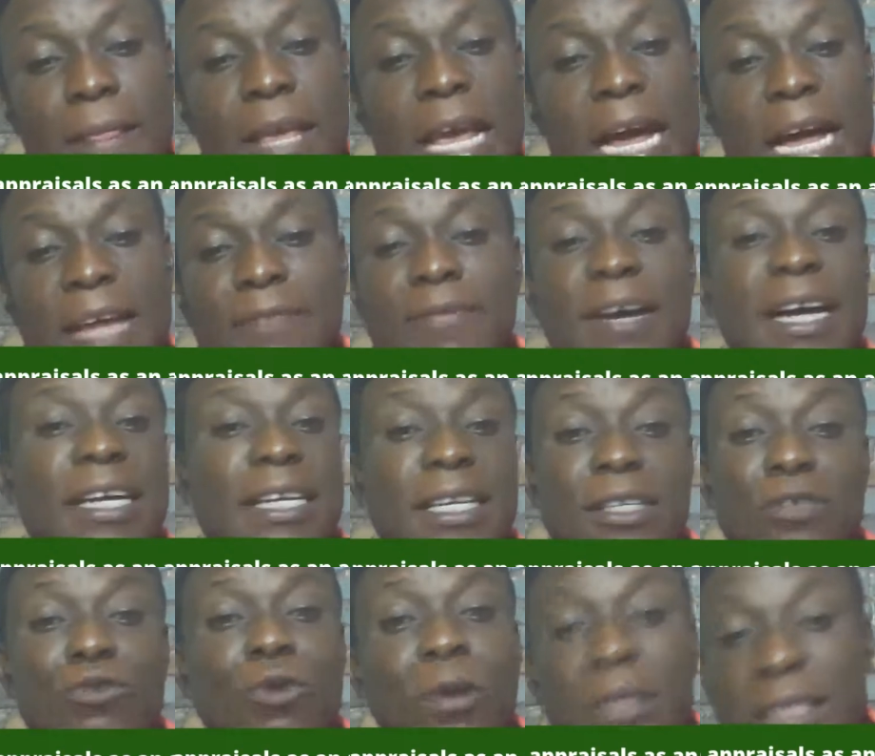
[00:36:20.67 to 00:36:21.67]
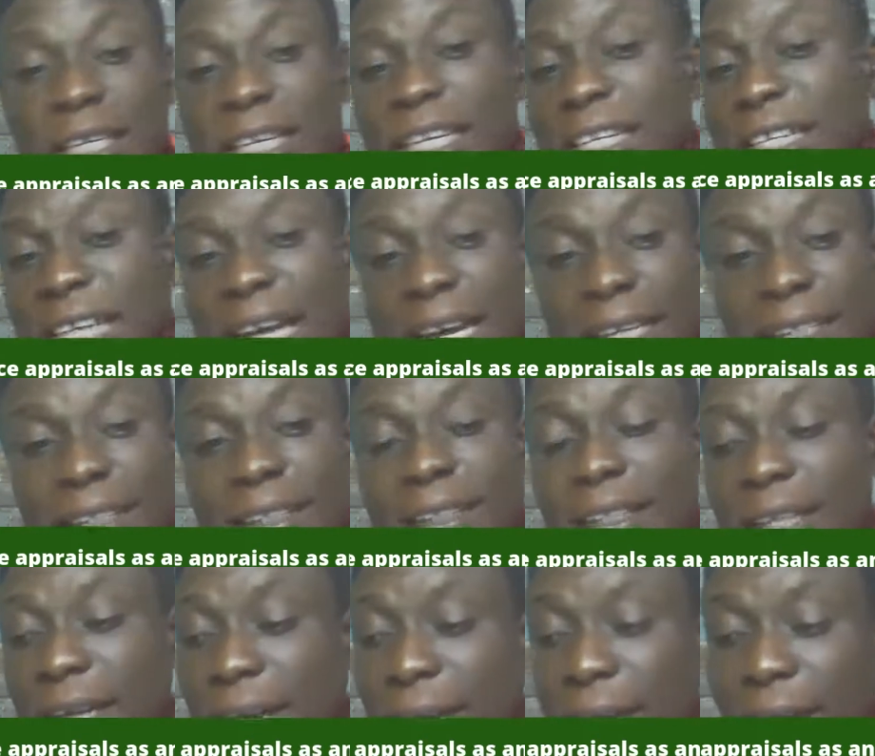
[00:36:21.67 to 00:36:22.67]
Yeah, in fact, it's quarterly that
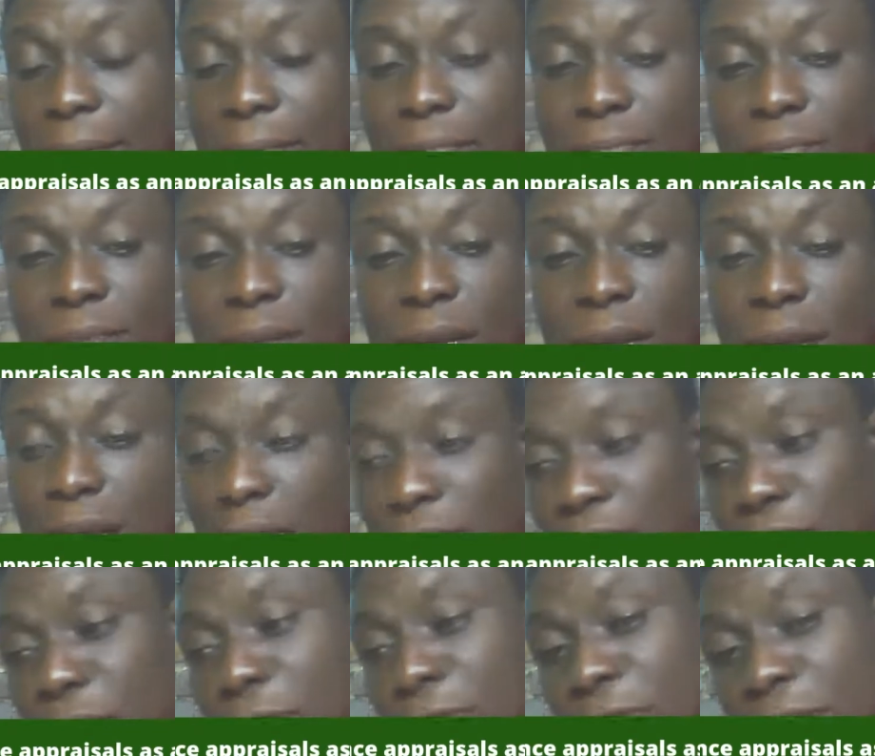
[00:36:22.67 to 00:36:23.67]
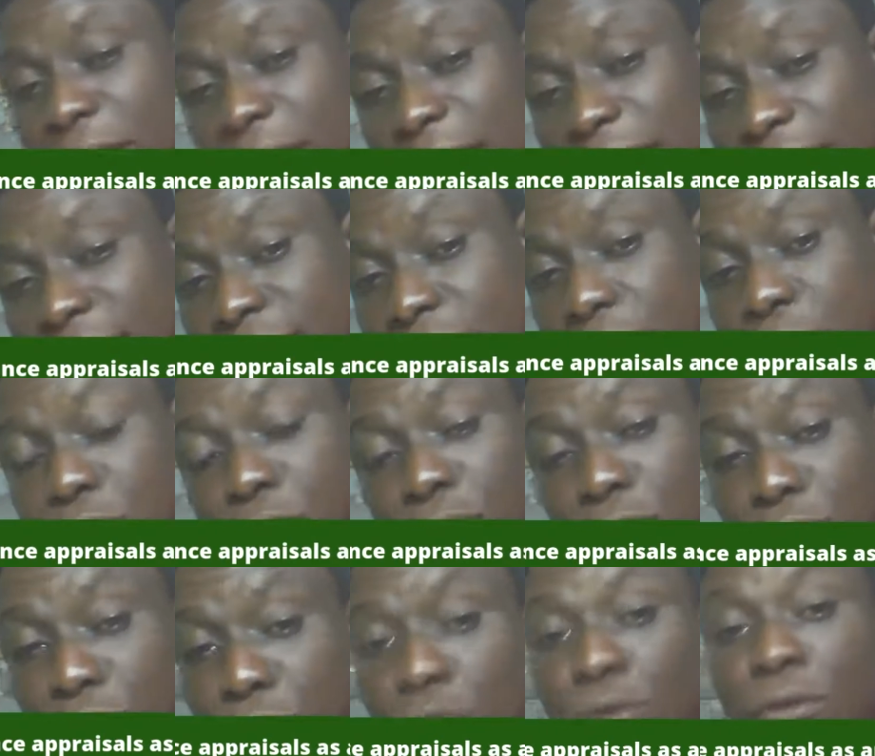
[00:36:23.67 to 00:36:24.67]
a lot of
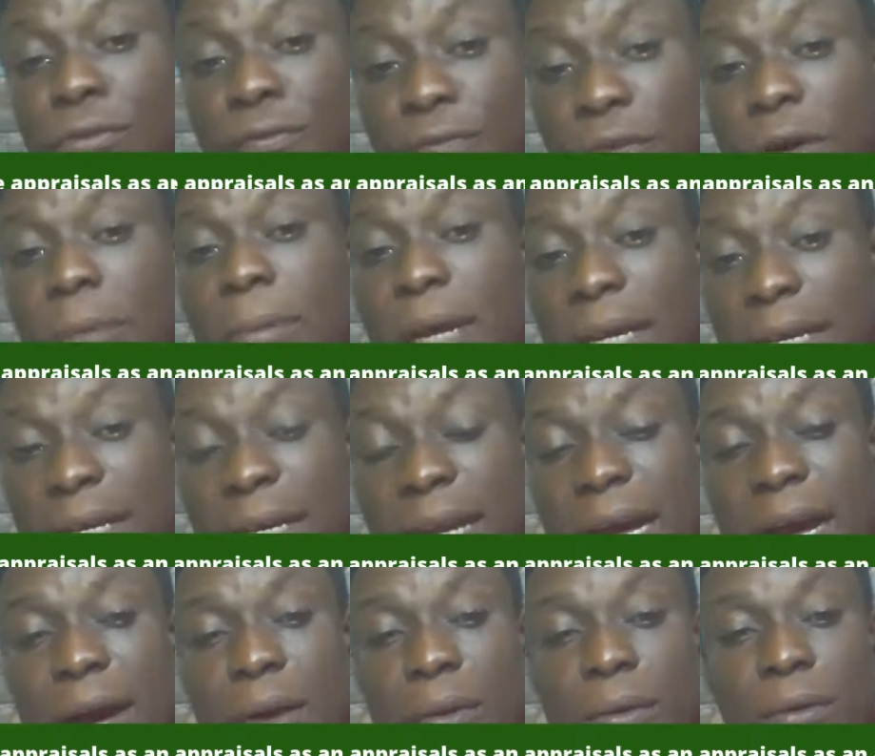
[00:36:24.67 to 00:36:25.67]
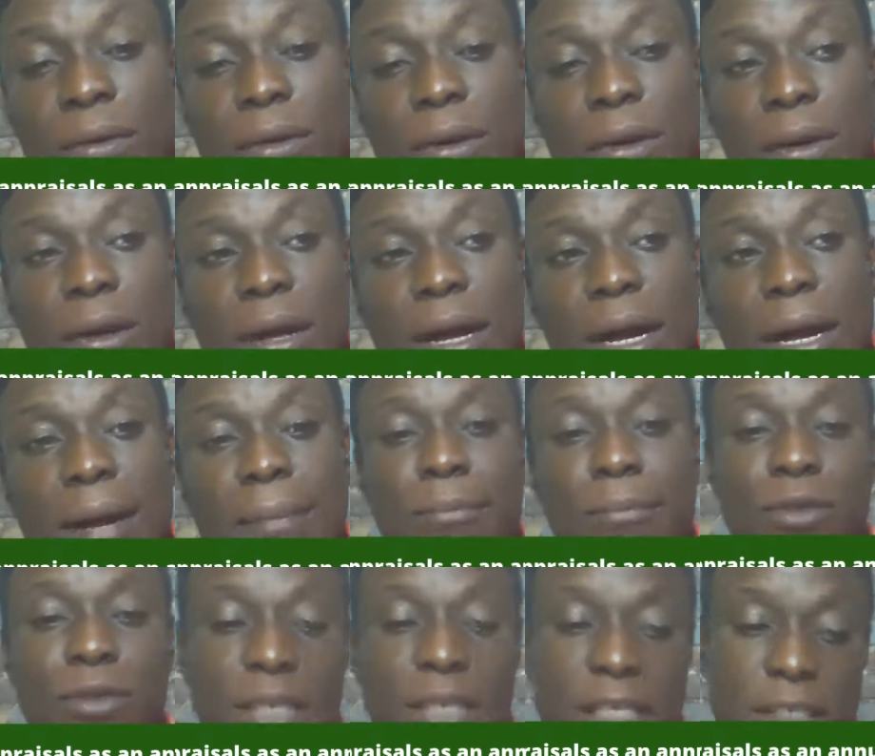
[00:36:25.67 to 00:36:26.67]
organizations do formally now,
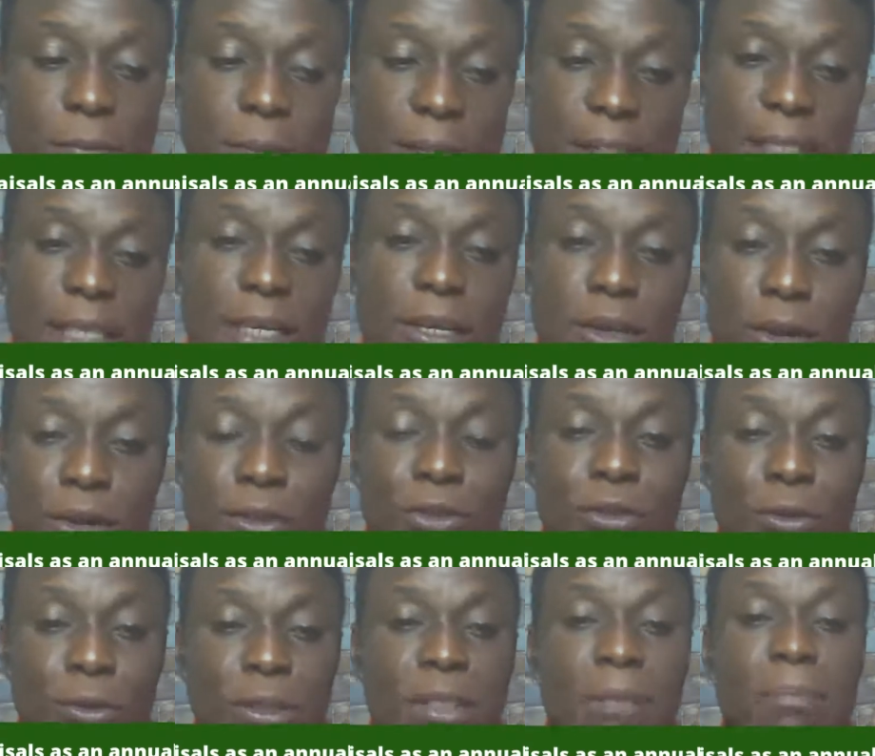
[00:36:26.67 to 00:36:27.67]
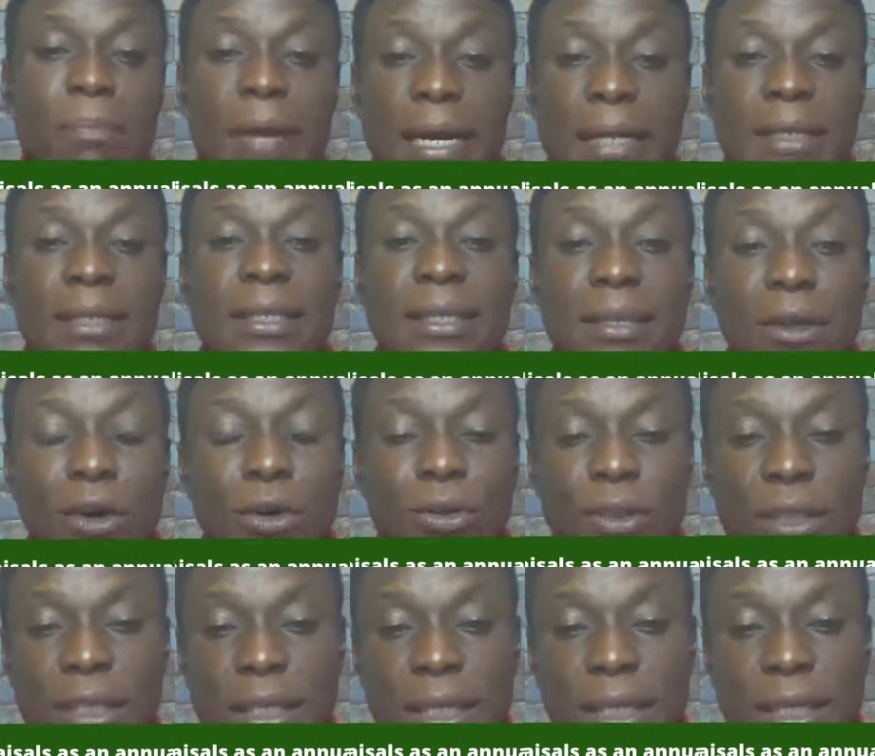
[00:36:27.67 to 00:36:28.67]
most especially also depending
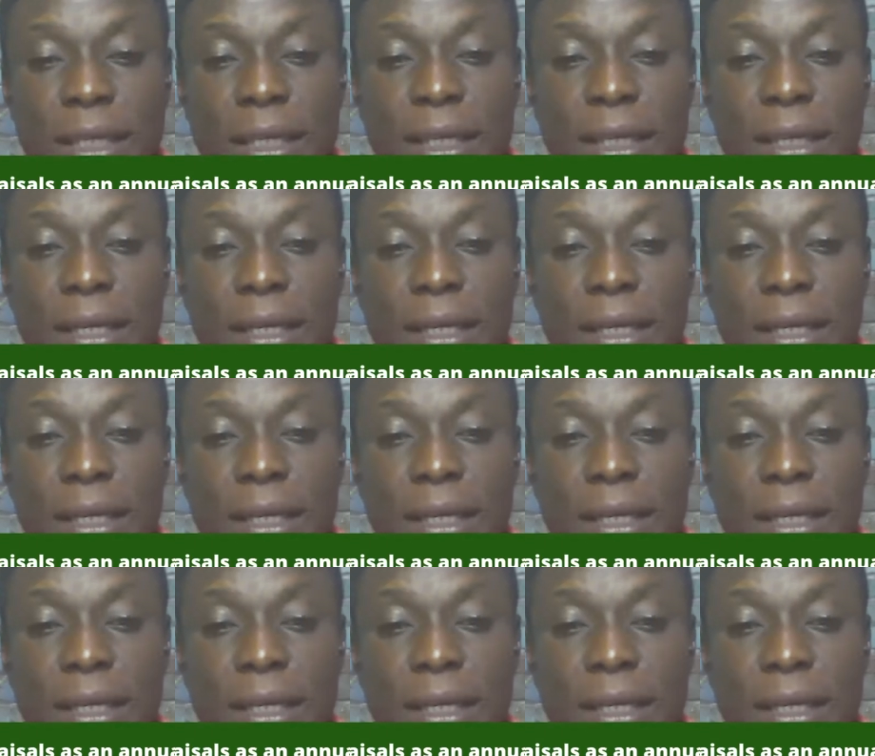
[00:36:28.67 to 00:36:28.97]
on the